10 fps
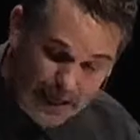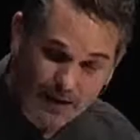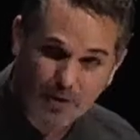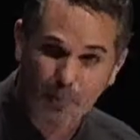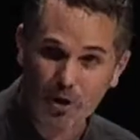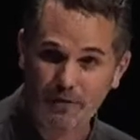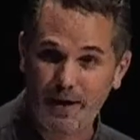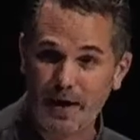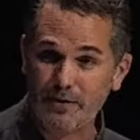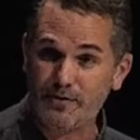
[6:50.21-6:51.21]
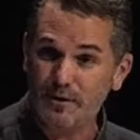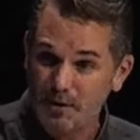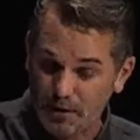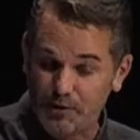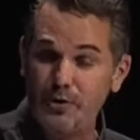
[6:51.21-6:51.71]
of the book of Acts,
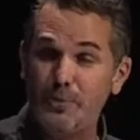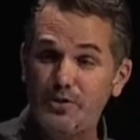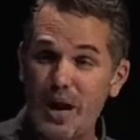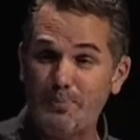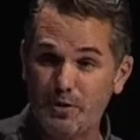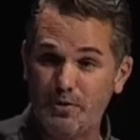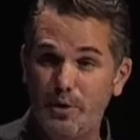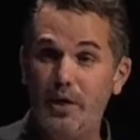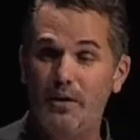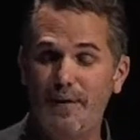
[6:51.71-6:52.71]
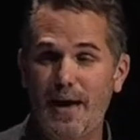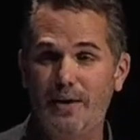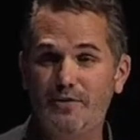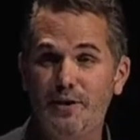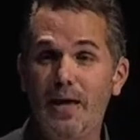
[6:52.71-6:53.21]
or excuse me, chapter 3 of
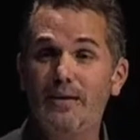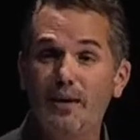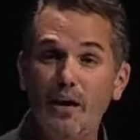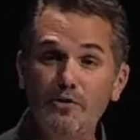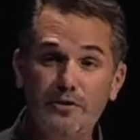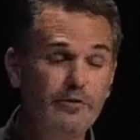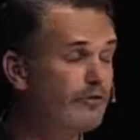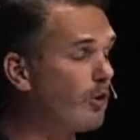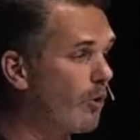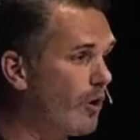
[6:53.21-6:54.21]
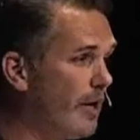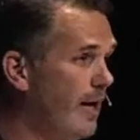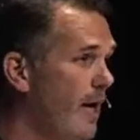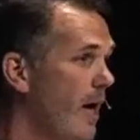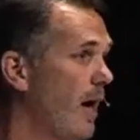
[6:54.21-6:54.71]
Acts, tells the story
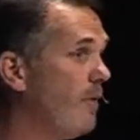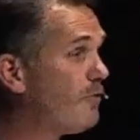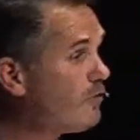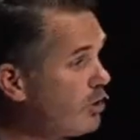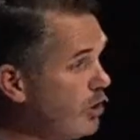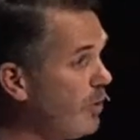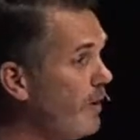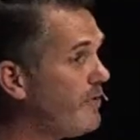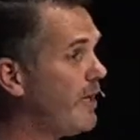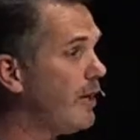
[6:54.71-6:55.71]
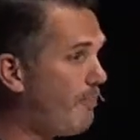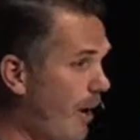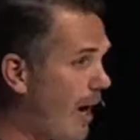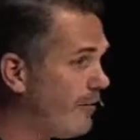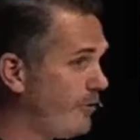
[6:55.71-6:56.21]
of two of the
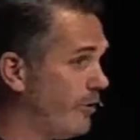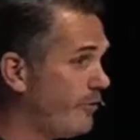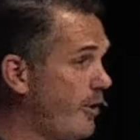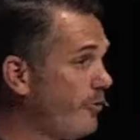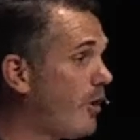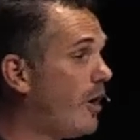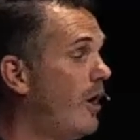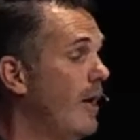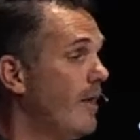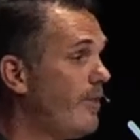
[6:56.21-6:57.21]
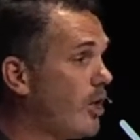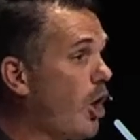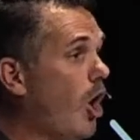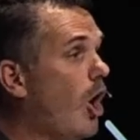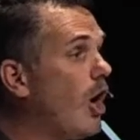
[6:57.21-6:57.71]
apostles. Those are the
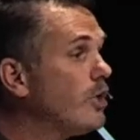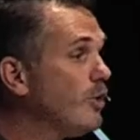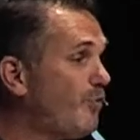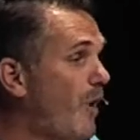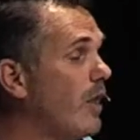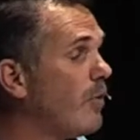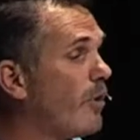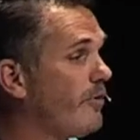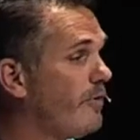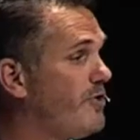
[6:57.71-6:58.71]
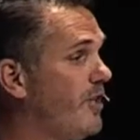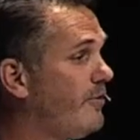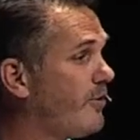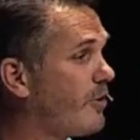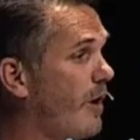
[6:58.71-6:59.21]
called followers of
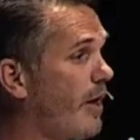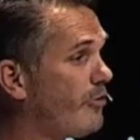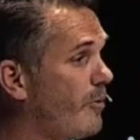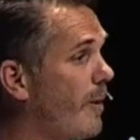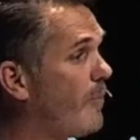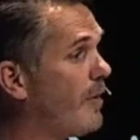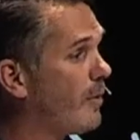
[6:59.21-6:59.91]
Jesus Christ. Remember, there